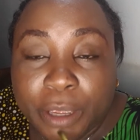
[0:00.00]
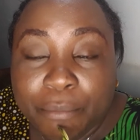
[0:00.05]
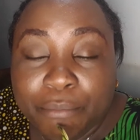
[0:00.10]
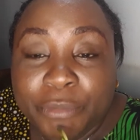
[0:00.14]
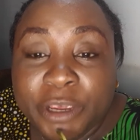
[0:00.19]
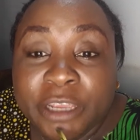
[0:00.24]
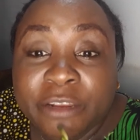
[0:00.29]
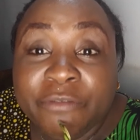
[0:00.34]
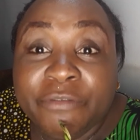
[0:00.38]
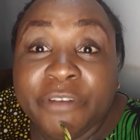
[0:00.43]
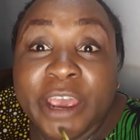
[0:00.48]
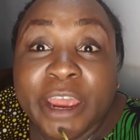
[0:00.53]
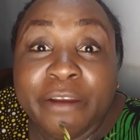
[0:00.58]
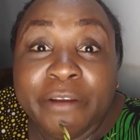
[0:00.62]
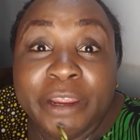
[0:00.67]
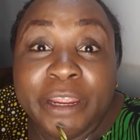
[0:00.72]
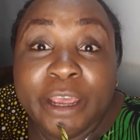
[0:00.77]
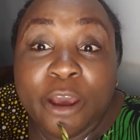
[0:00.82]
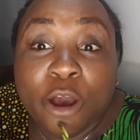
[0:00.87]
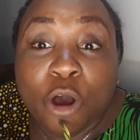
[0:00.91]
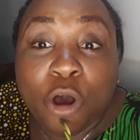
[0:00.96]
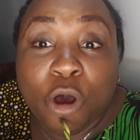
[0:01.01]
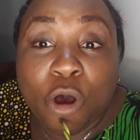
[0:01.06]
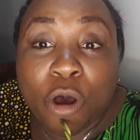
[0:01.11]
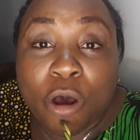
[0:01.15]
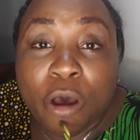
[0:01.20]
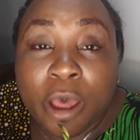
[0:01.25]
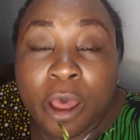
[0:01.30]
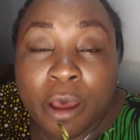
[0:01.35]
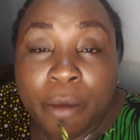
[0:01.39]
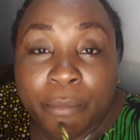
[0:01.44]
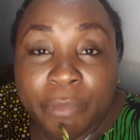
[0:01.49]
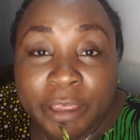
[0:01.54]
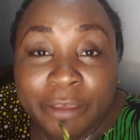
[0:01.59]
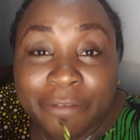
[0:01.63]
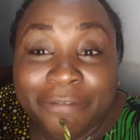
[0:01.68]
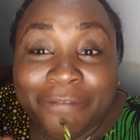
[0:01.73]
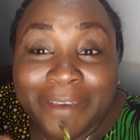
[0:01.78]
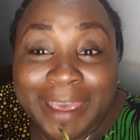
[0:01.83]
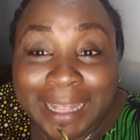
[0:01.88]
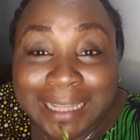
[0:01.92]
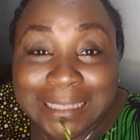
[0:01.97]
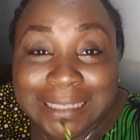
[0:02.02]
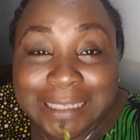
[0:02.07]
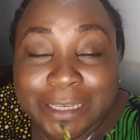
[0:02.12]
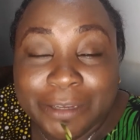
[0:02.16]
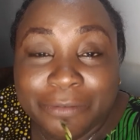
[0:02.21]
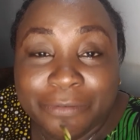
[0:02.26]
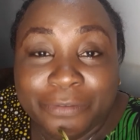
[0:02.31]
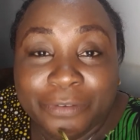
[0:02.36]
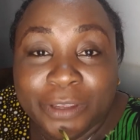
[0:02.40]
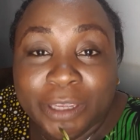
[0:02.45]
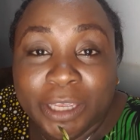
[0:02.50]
being very effective